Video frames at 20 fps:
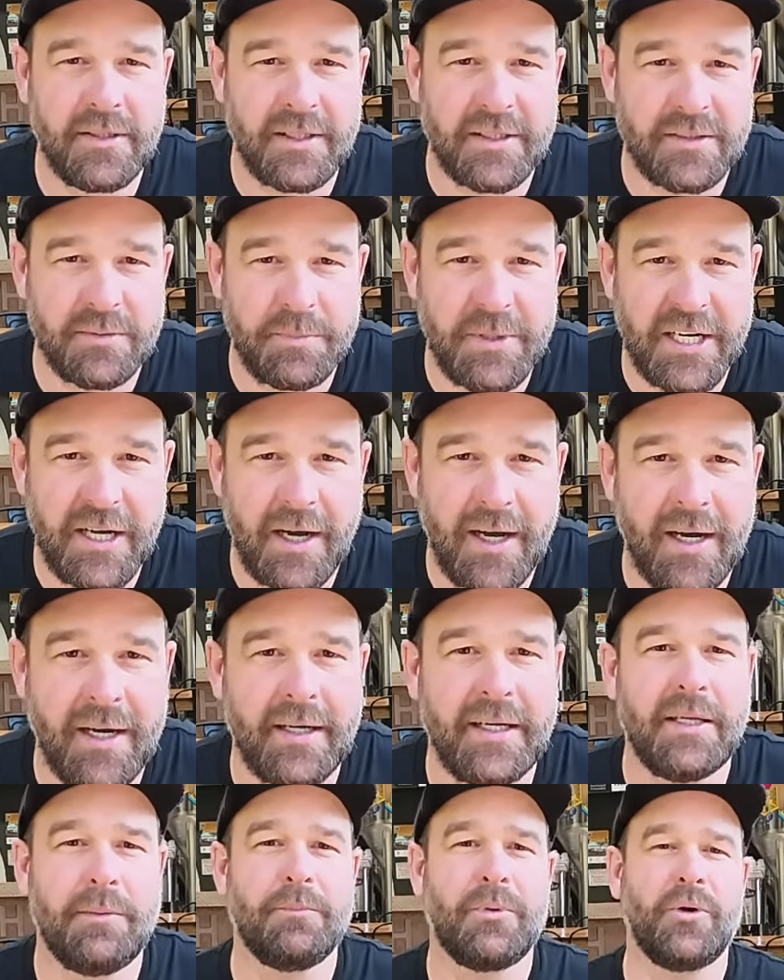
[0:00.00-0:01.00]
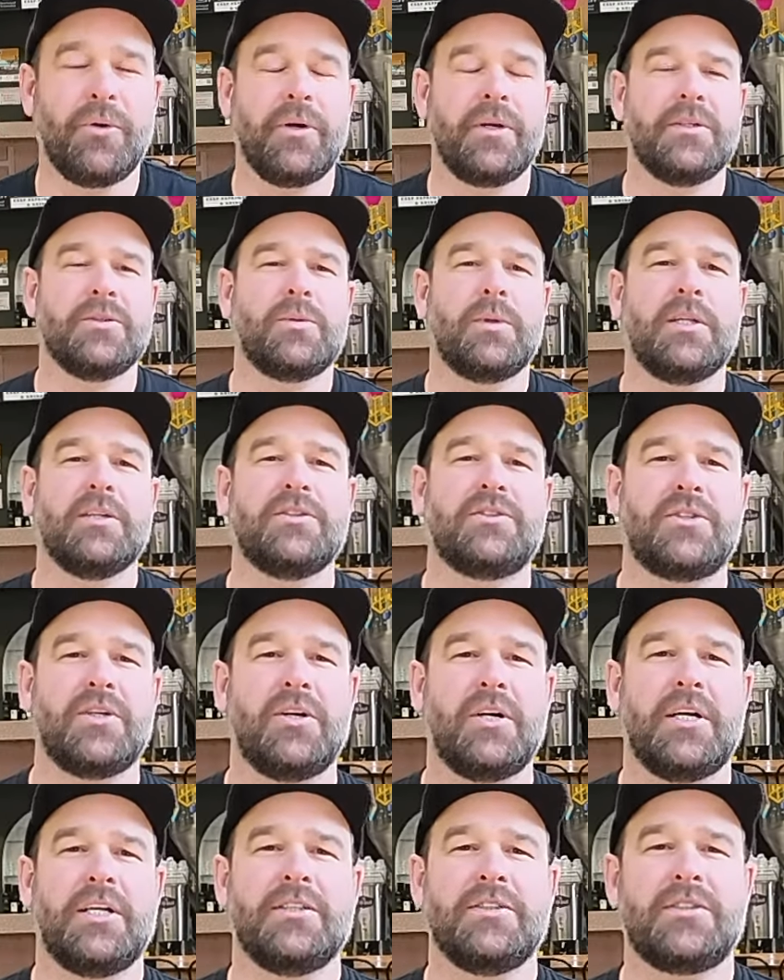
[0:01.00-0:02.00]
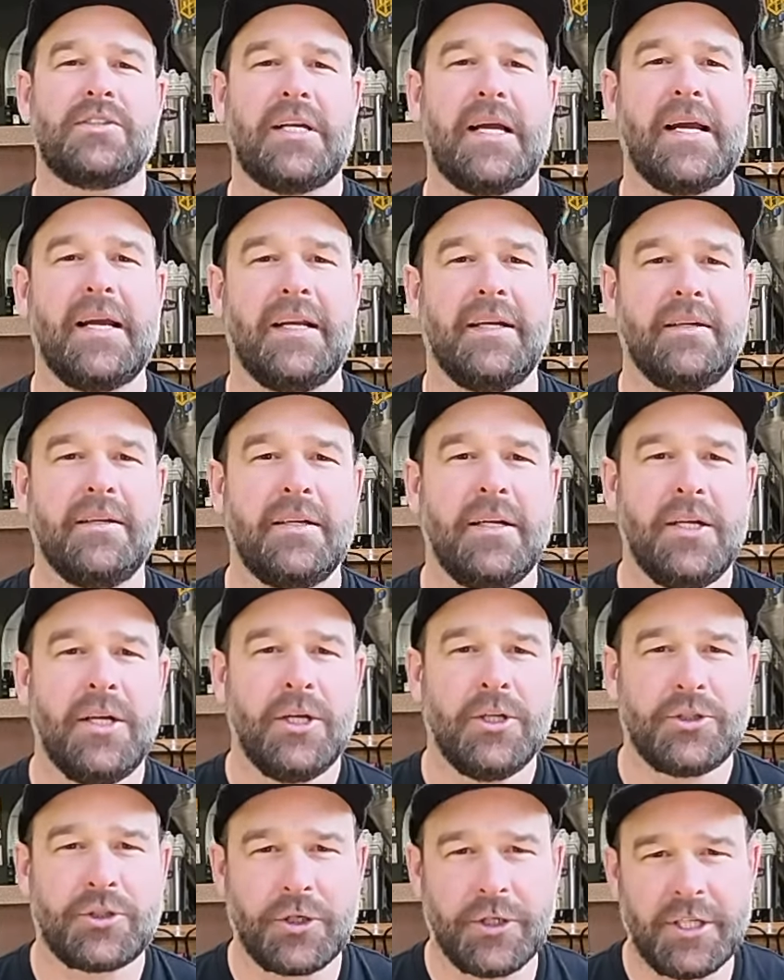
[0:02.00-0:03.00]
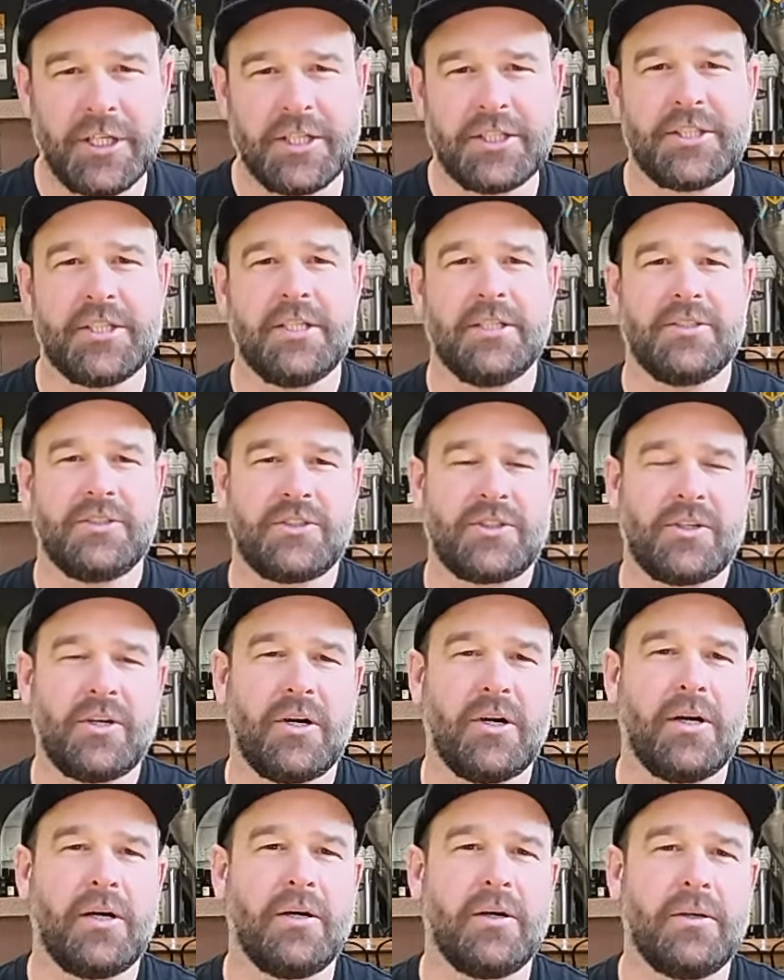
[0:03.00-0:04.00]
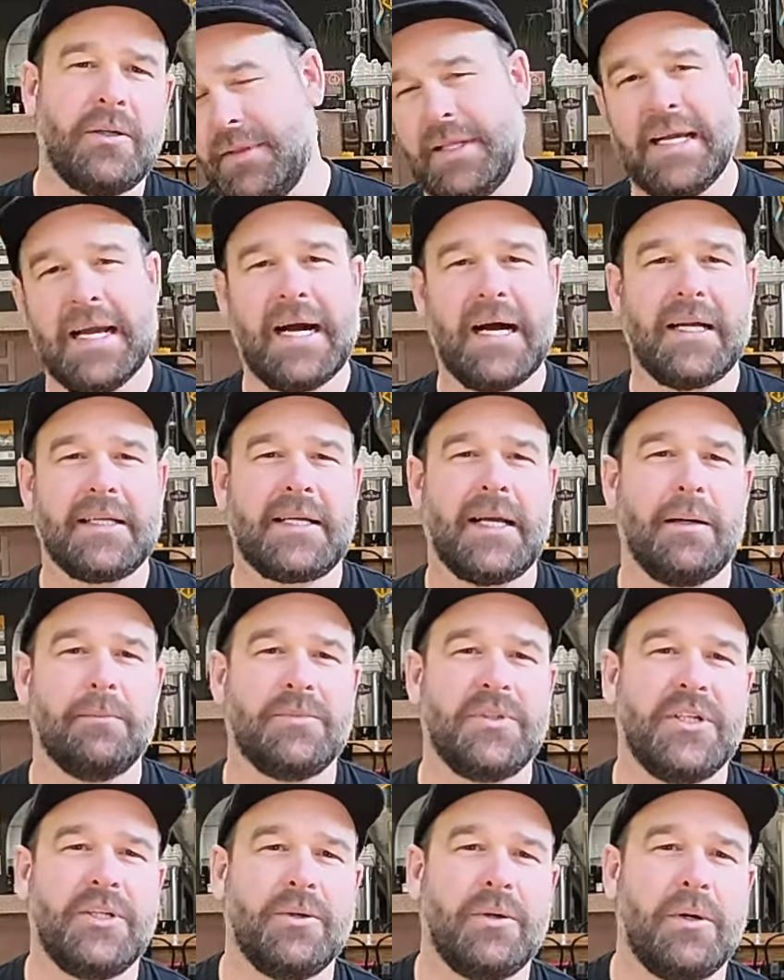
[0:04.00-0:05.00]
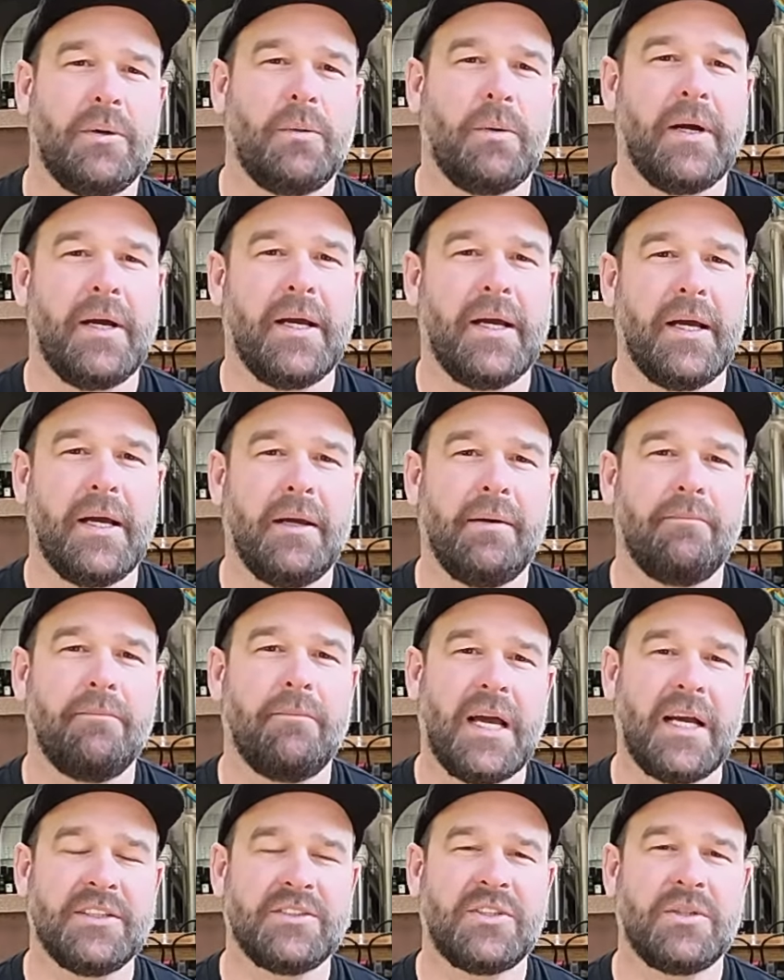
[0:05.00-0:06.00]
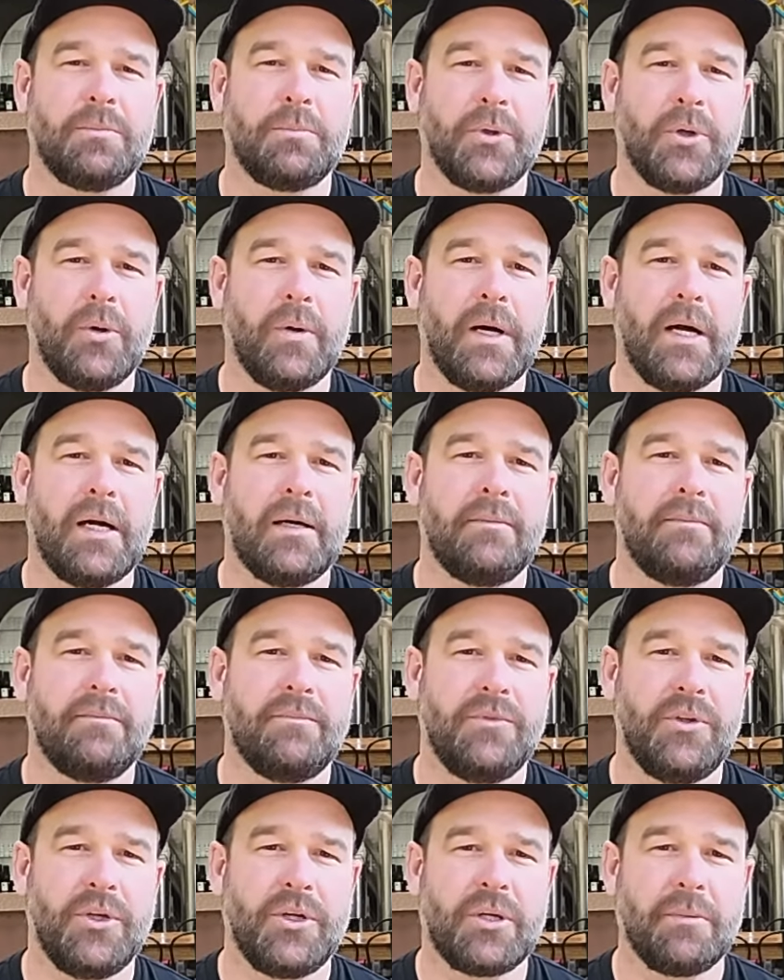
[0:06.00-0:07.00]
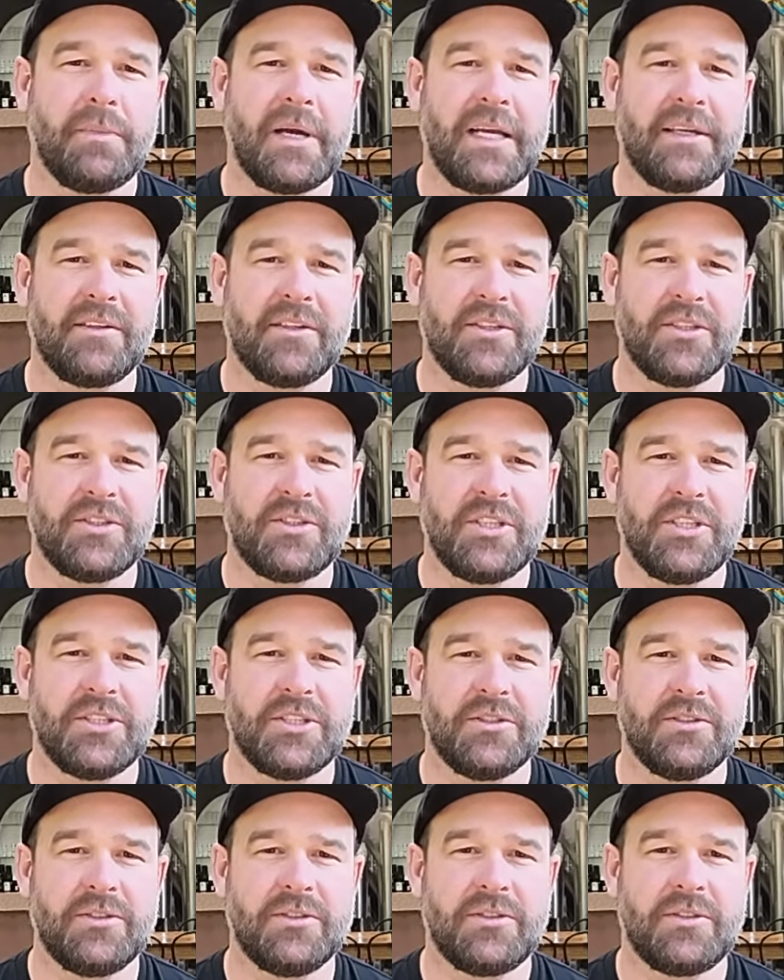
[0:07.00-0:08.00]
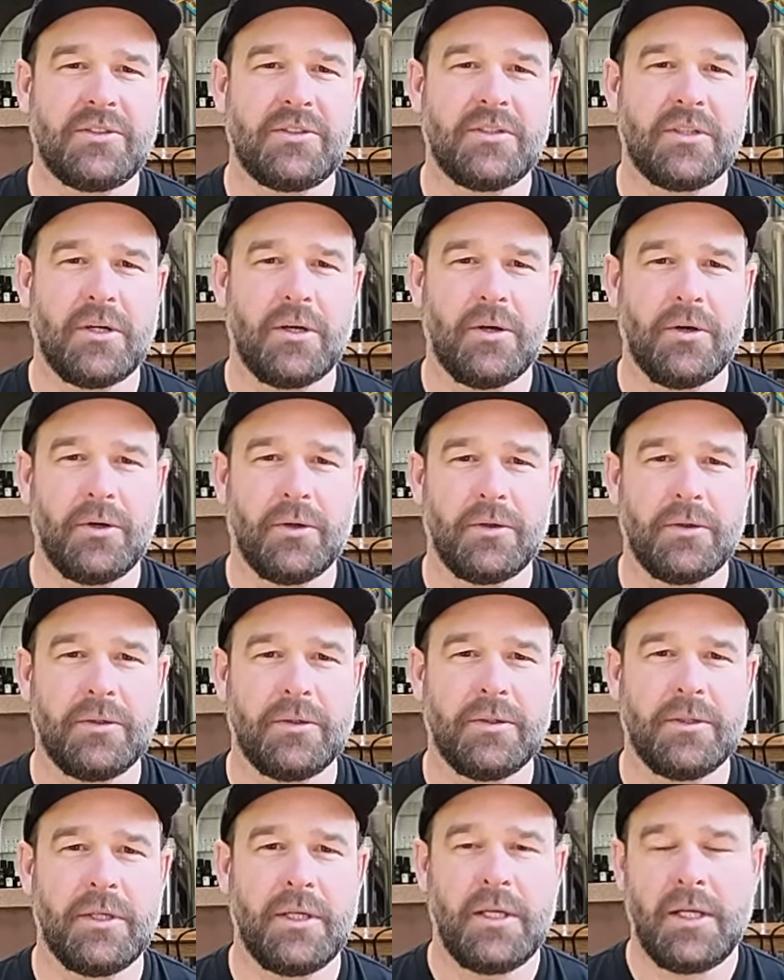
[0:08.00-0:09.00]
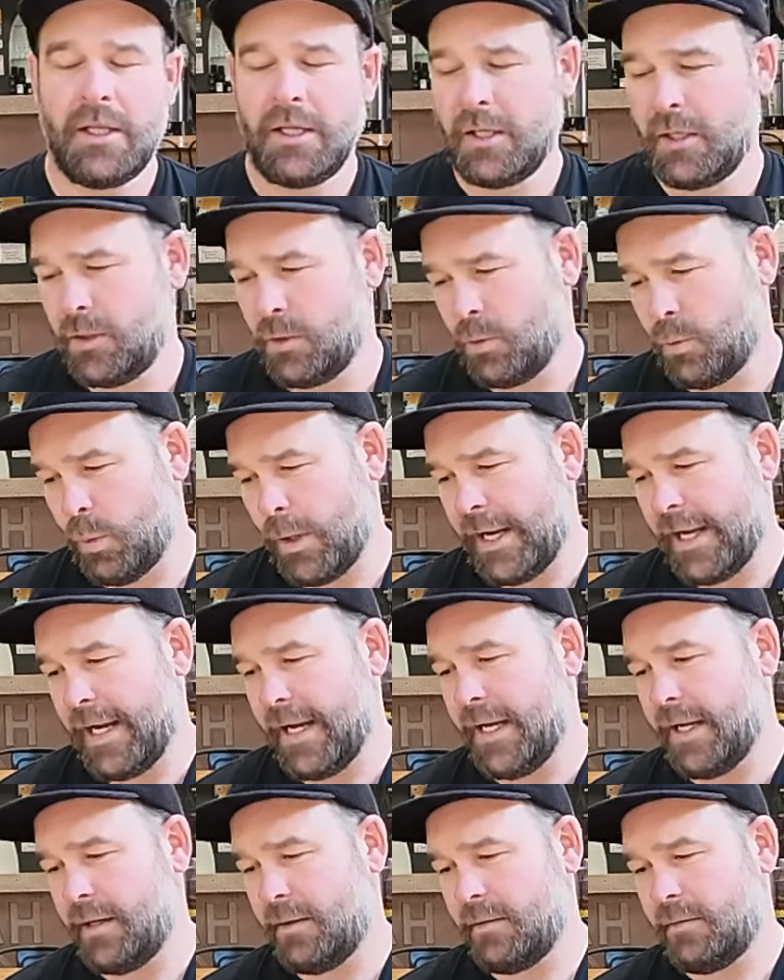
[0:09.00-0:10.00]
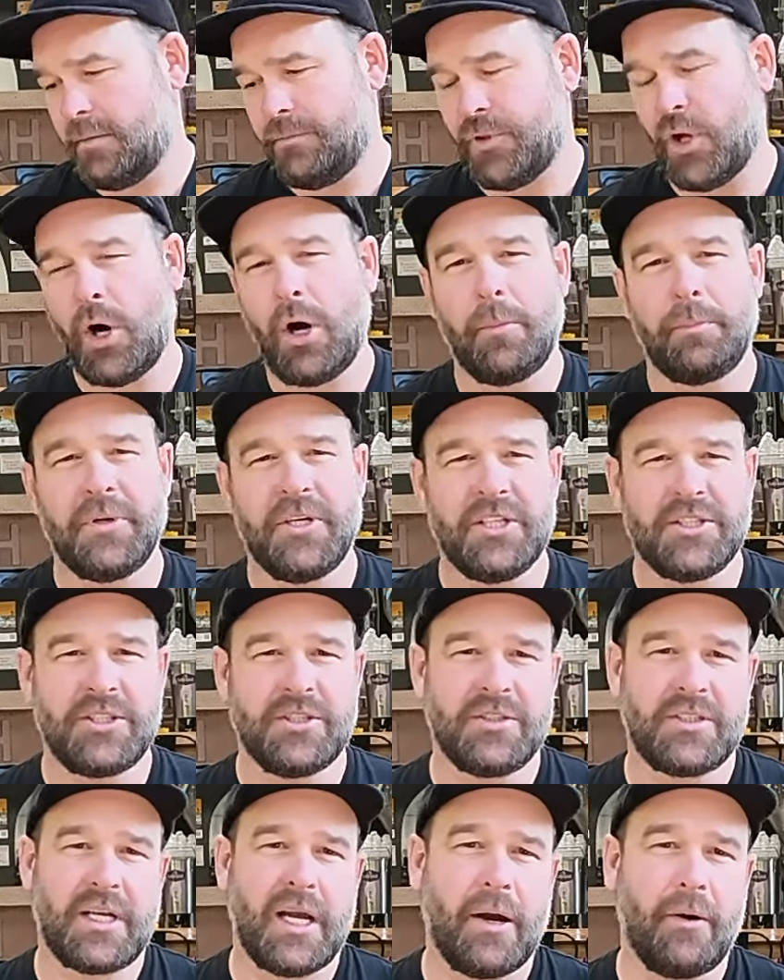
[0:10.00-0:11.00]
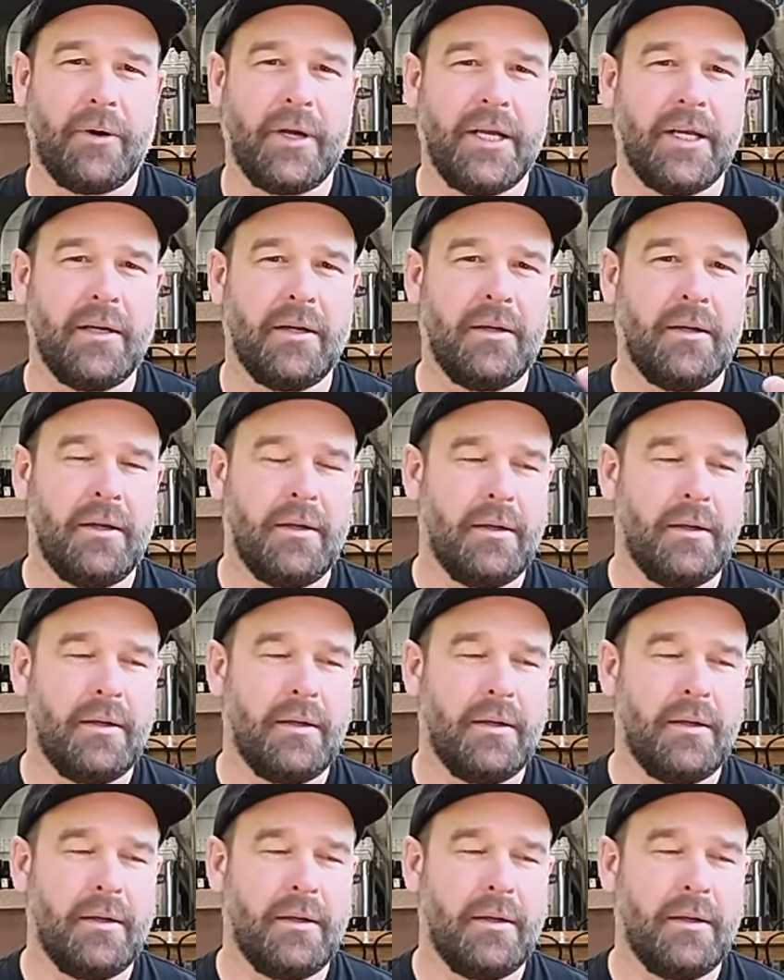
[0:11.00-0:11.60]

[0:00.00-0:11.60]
There's a bit of art in brewing as well as science, and tradition and style. The art comes into it where, as the brewer, you can make the decisions on where the hop additions go in,